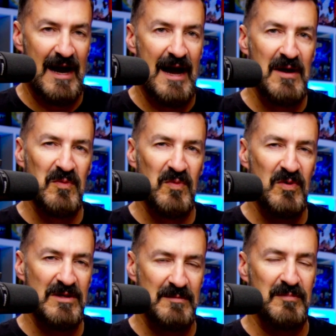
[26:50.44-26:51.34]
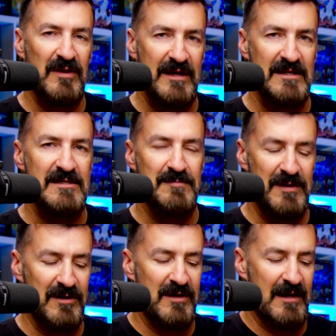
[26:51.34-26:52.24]
I wouldn't play
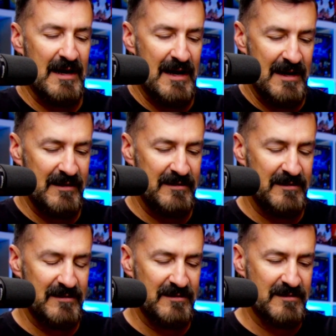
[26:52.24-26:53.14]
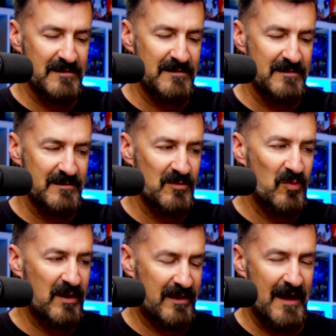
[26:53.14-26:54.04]
Spirit Island
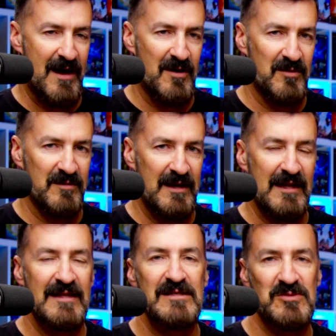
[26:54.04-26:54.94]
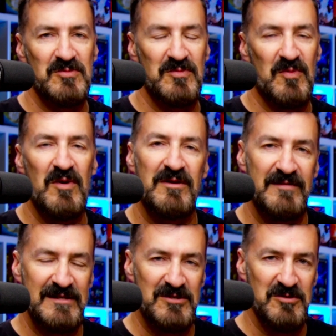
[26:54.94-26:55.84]
without at least one of
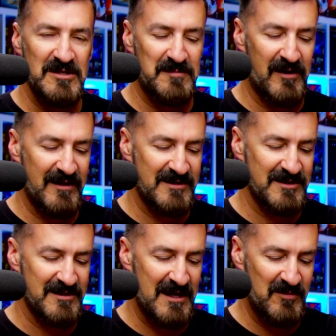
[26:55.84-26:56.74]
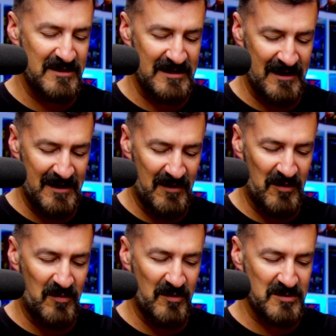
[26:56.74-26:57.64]
these 2 expansions. I would say I would
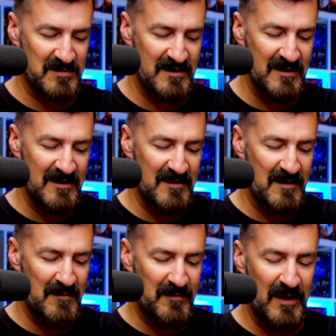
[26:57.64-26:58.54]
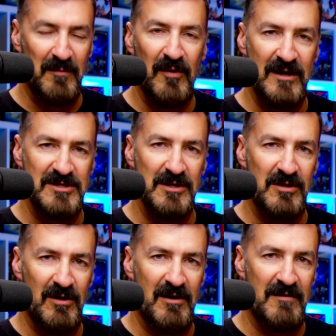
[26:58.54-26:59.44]
almost pick Branch and
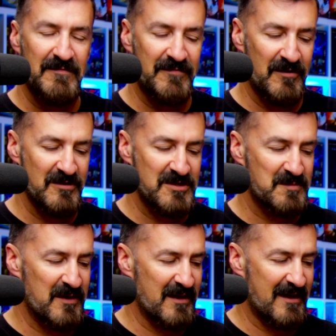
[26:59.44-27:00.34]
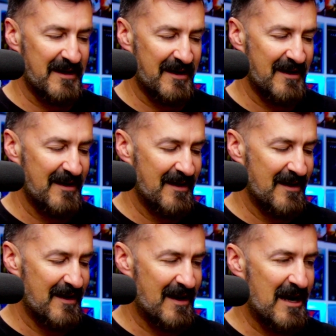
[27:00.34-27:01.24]
Claw first, but like
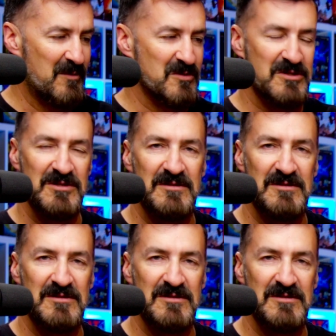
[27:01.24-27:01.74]
I would